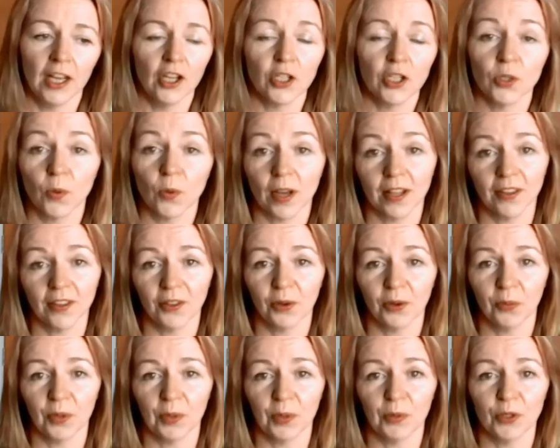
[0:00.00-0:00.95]
So I
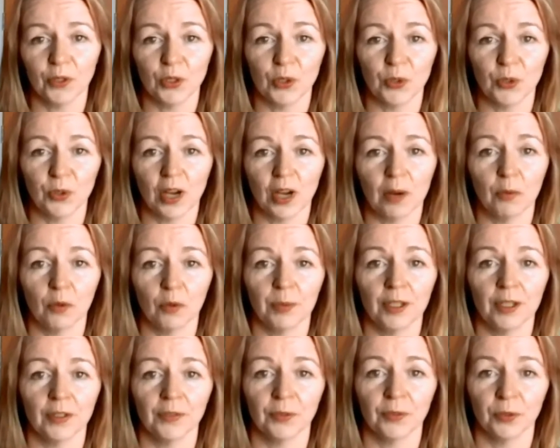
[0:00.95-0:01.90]
thought we would do a
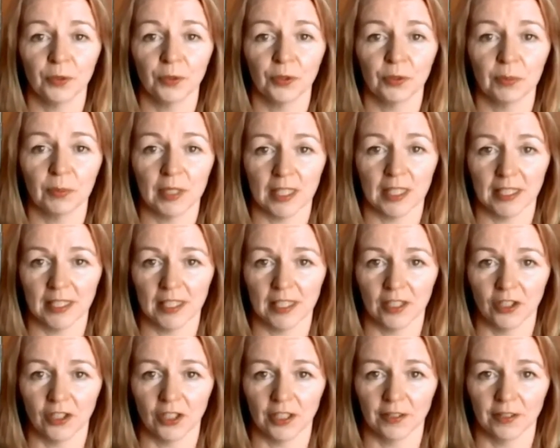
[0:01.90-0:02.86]
mobile phone
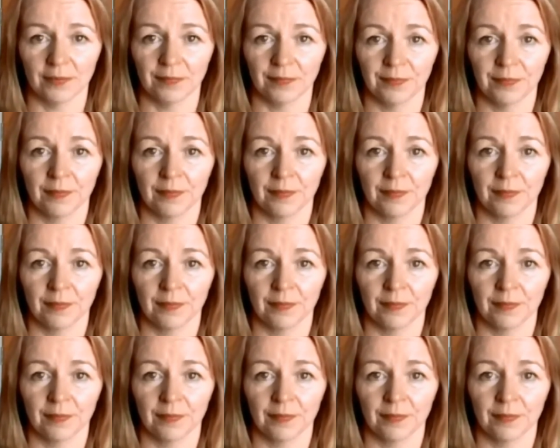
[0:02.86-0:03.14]
meditation,